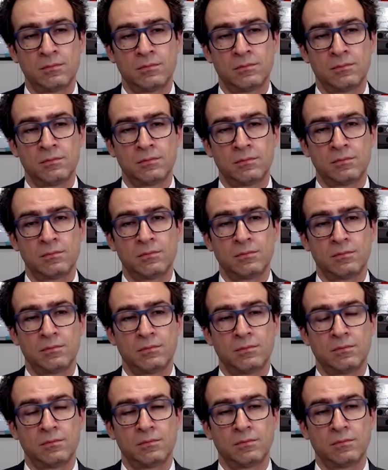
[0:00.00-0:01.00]

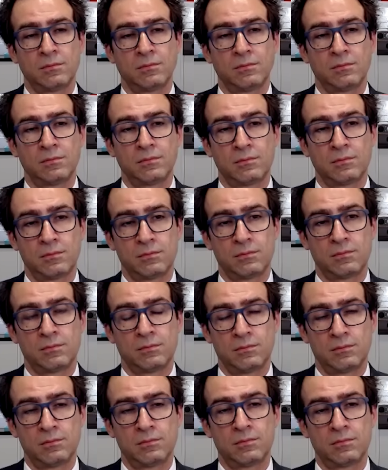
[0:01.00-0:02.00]

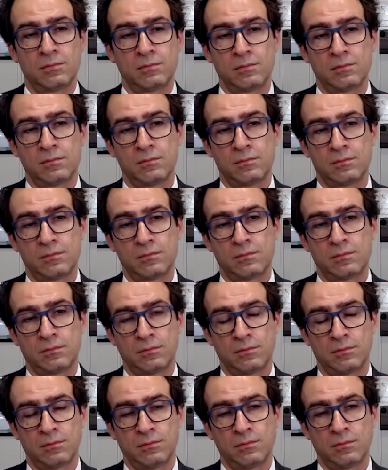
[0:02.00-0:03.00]

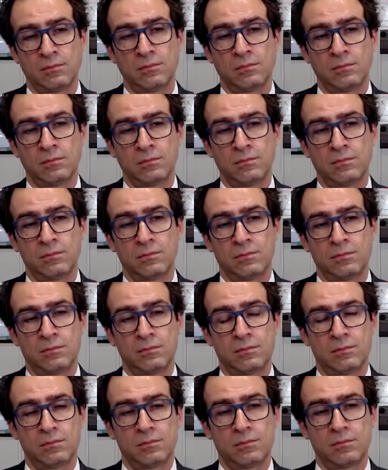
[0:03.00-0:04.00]

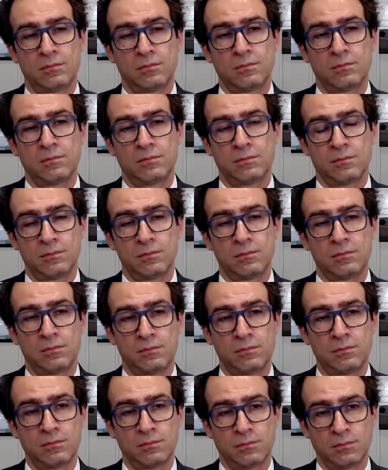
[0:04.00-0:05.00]

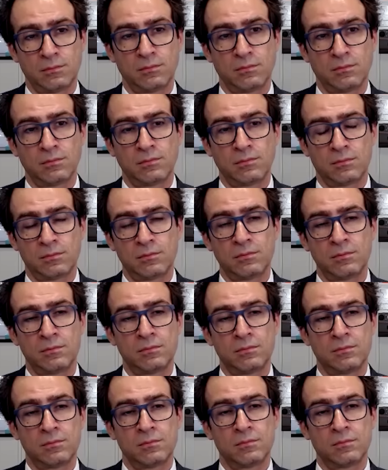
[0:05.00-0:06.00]

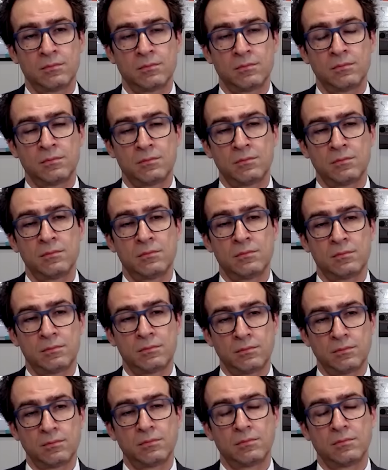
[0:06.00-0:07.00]

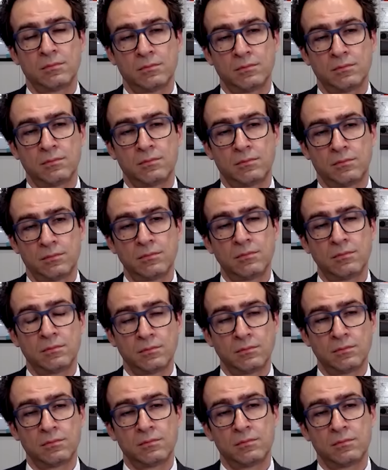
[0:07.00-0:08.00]
No words are spoken by the person on screen.